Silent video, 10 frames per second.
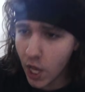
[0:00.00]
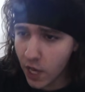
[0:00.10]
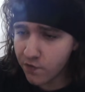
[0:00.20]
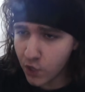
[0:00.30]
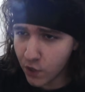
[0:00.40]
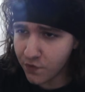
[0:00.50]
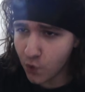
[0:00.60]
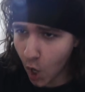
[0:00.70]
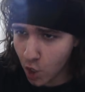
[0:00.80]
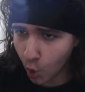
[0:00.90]
even if
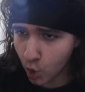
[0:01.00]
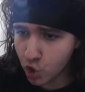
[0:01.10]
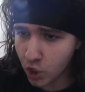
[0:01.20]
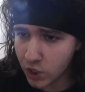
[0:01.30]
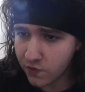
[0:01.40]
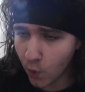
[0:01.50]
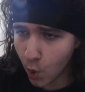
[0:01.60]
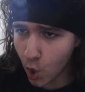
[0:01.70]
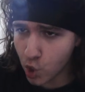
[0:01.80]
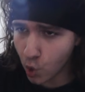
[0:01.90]
you are not just
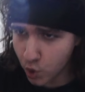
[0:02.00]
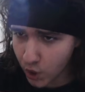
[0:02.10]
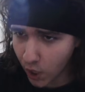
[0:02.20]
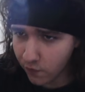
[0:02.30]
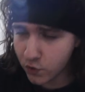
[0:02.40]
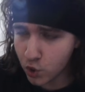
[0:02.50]
for yourself.